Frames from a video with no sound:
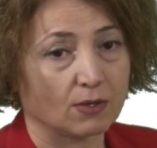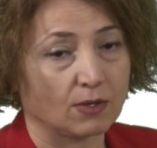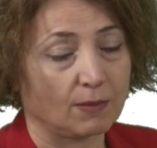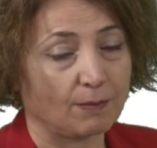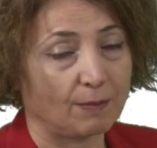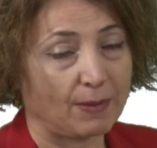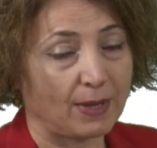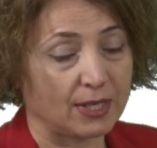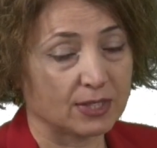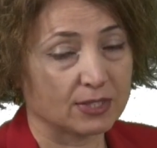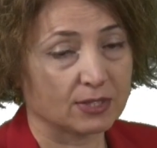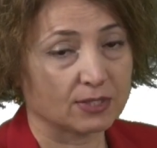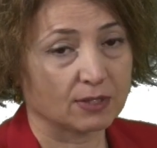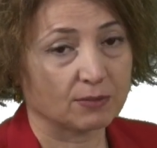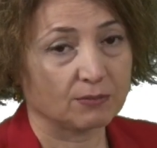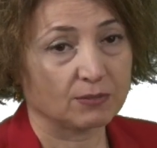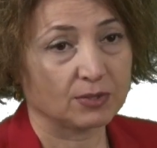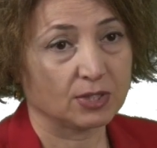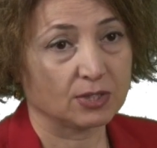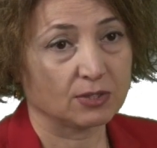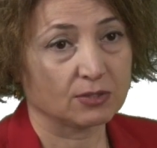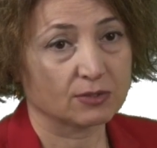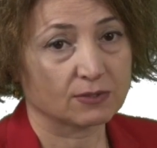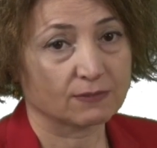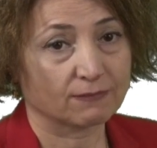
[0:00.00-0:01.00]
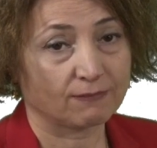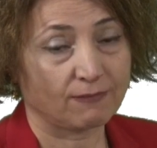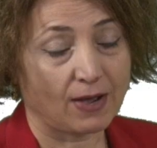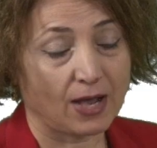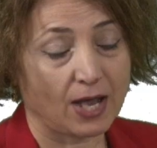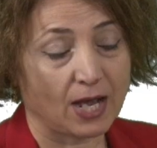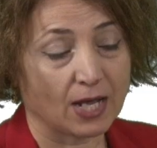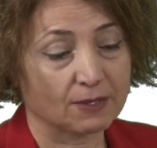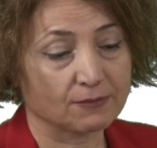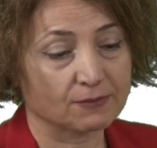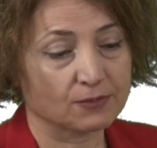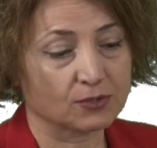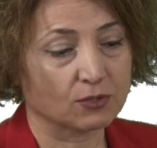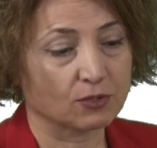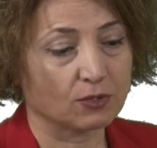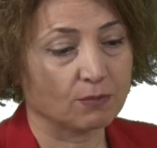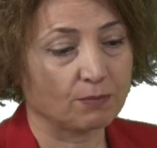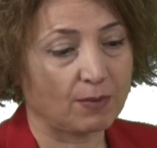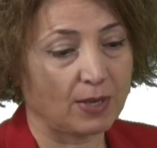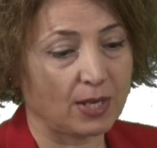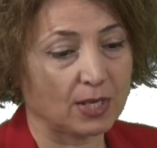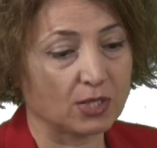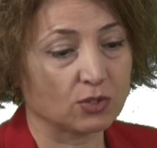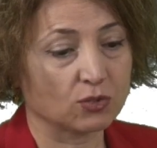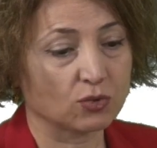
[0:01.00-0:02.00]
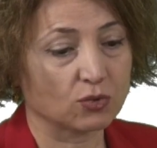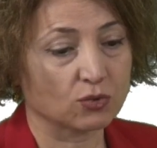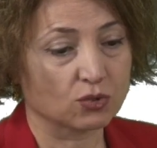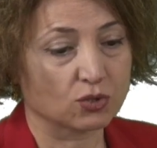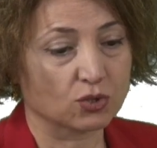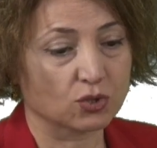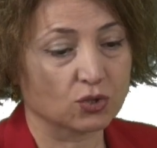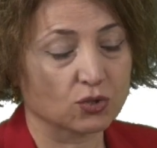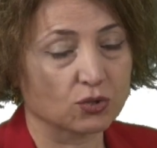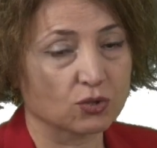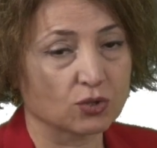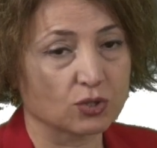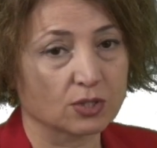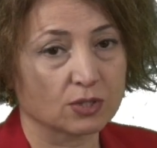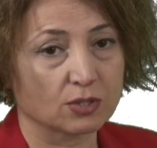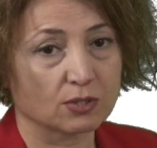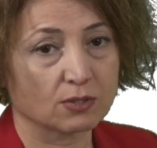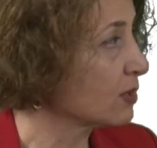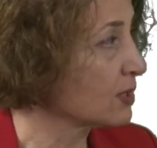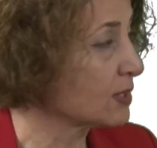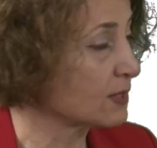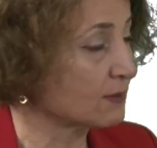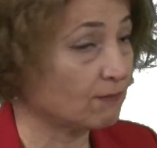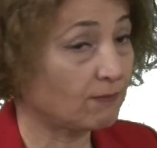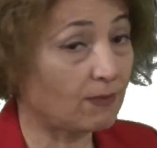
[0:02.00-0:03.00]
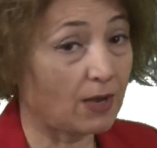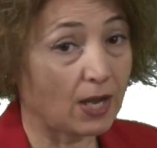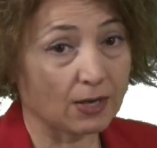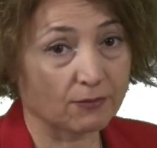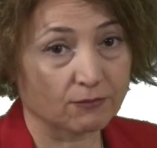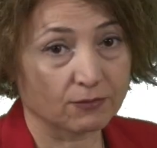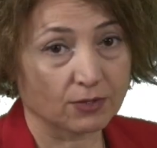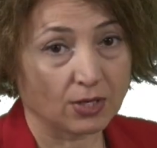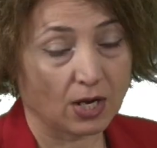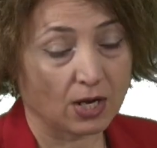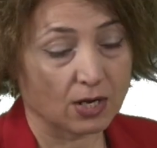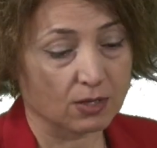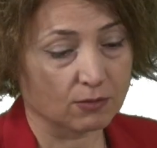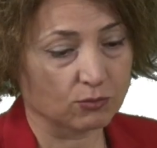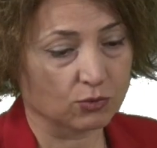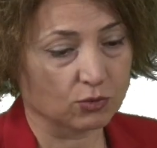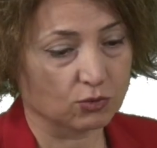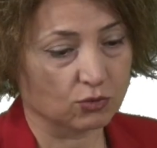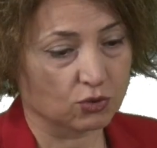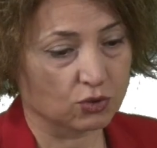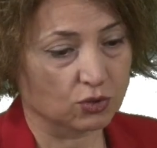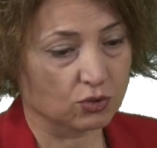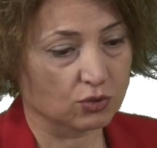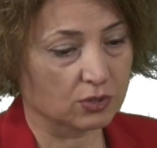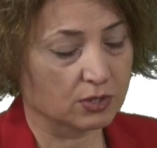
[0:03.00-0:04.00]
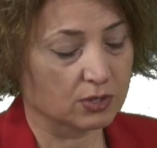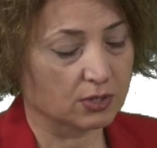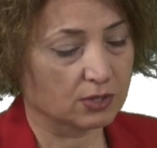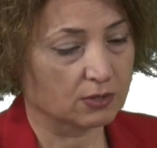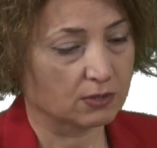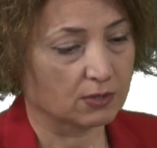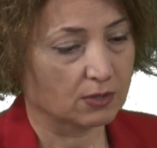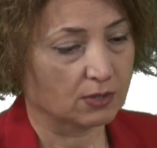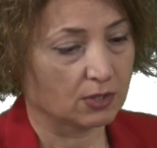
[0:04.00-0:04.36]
penta means 5, so pentose sugar is 5 carbon sugar.